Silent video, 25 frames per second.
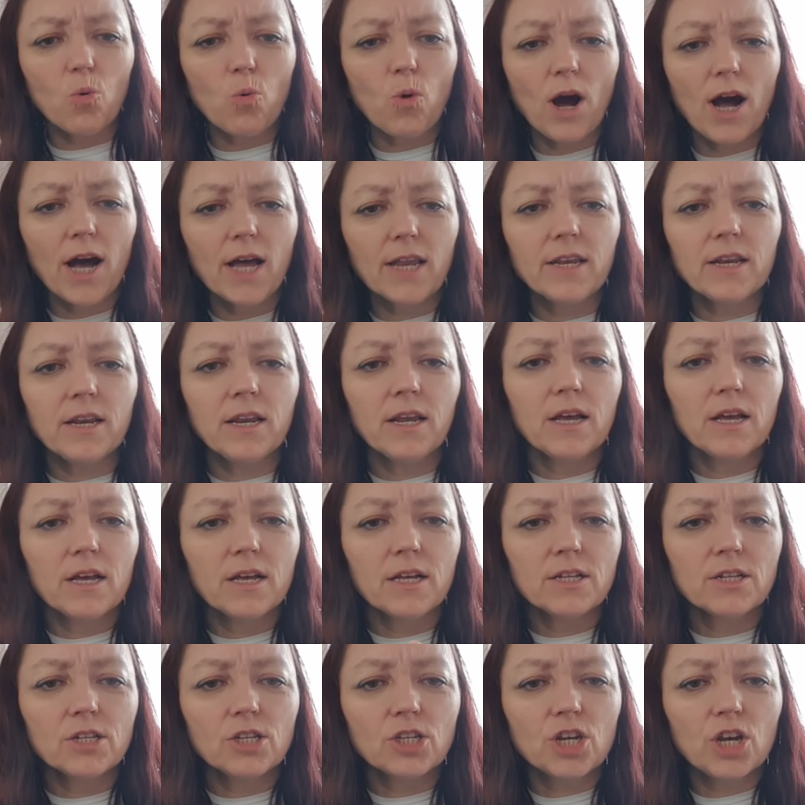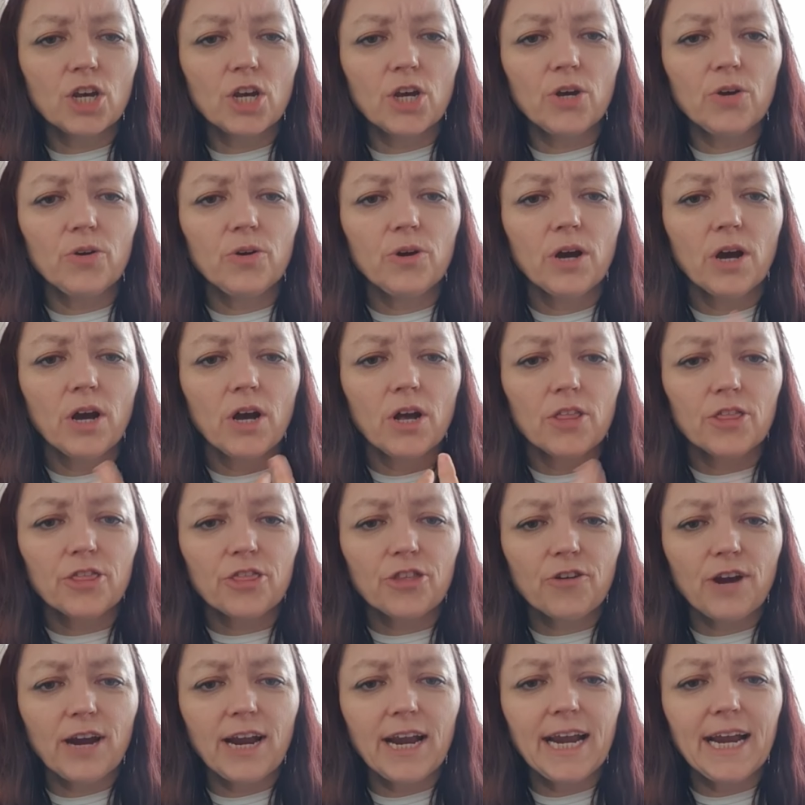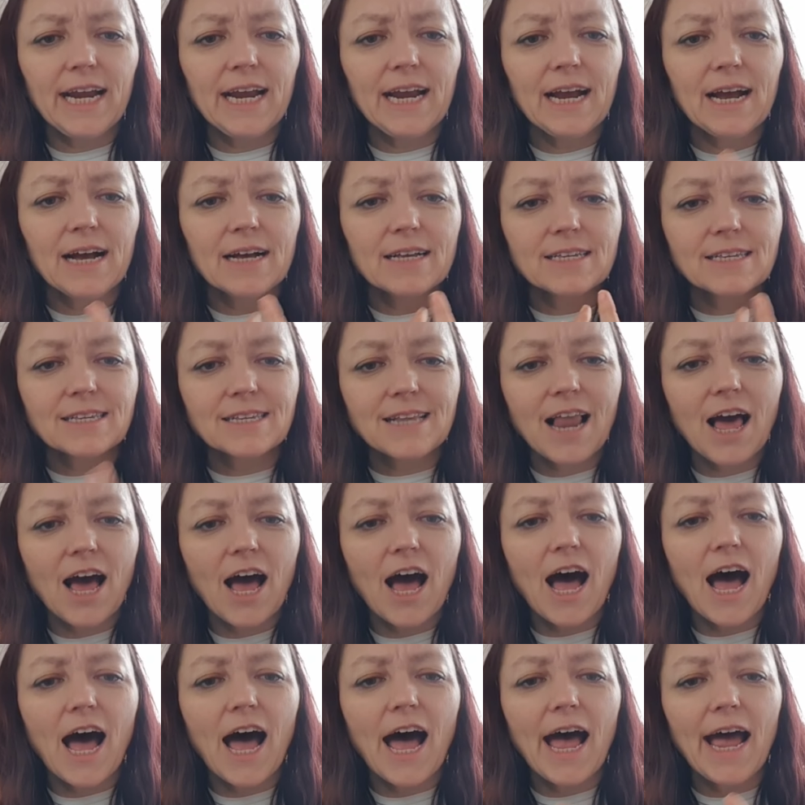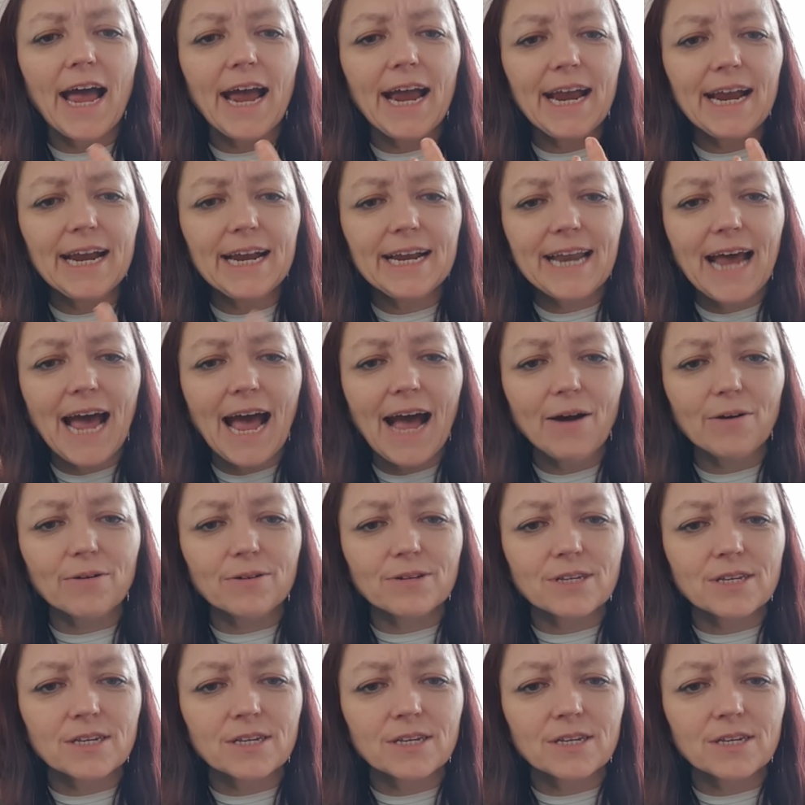1, 2, 3, slide out.